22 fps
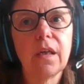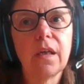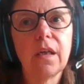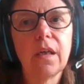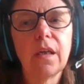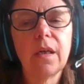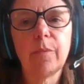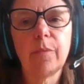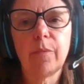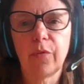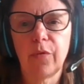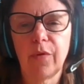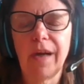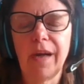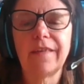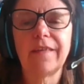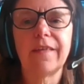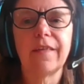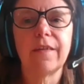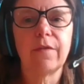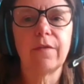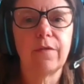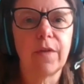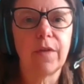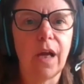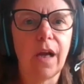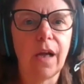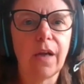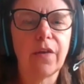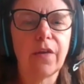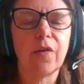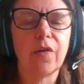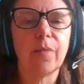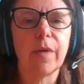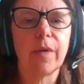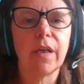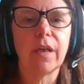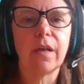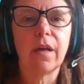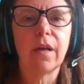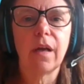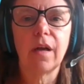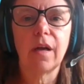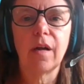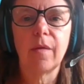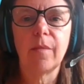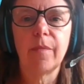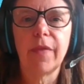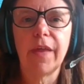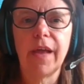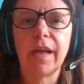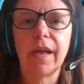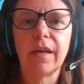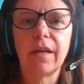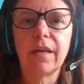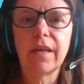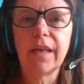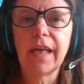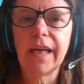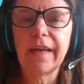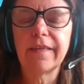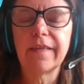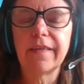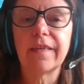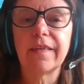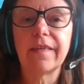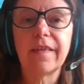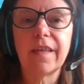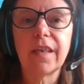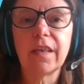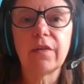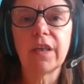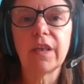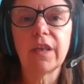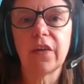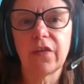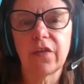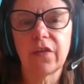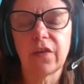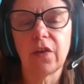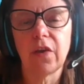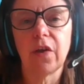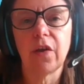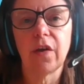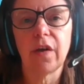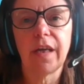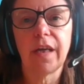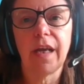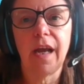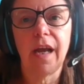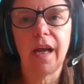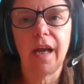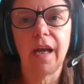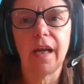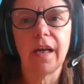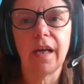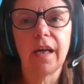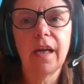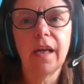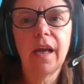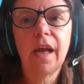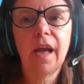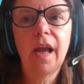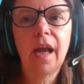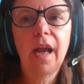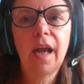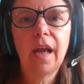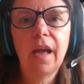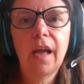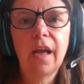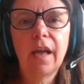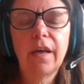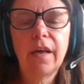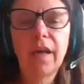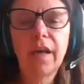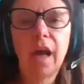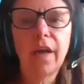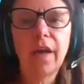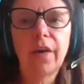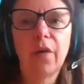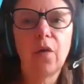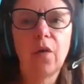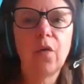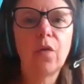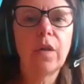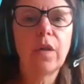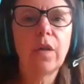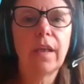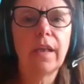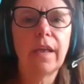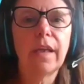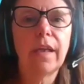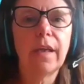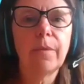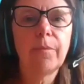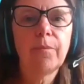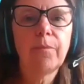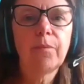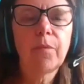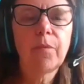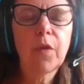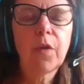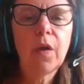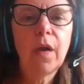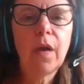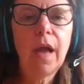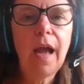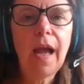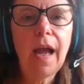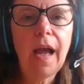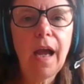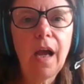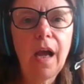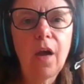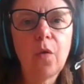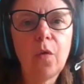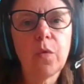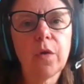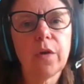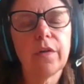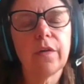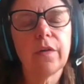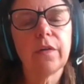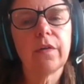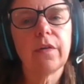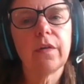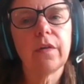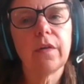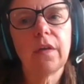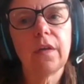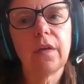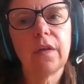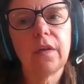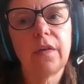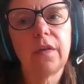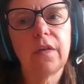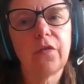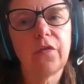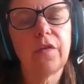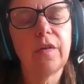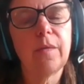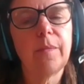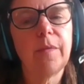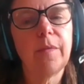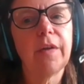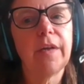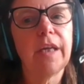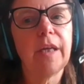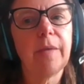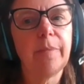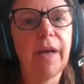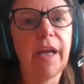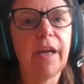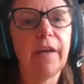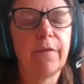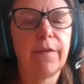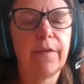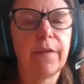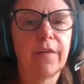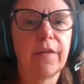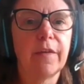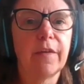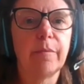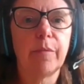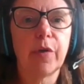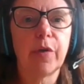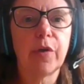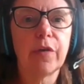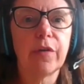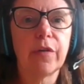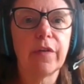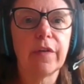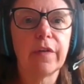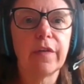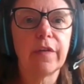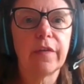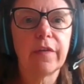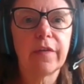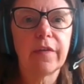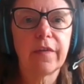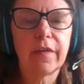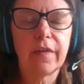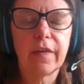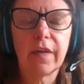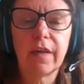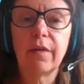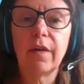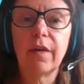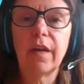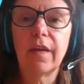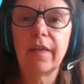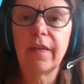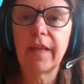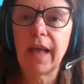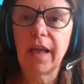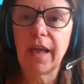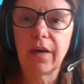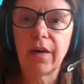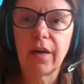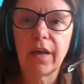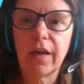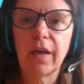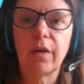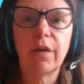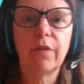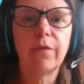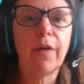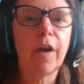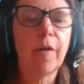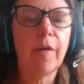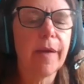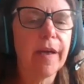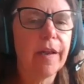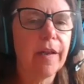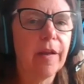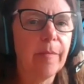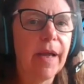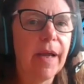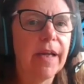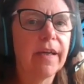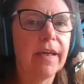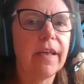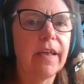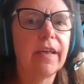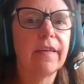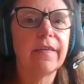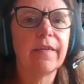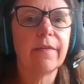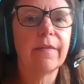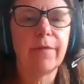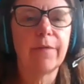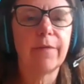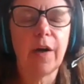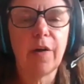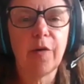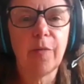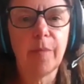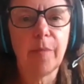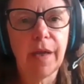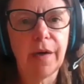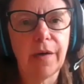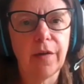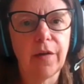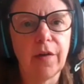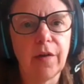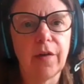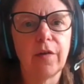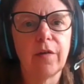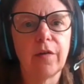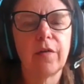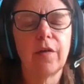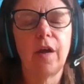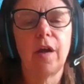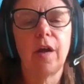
impressive document that takes a serious look at not only how we're distributing benefits and burdens that, environmental amenities, environmental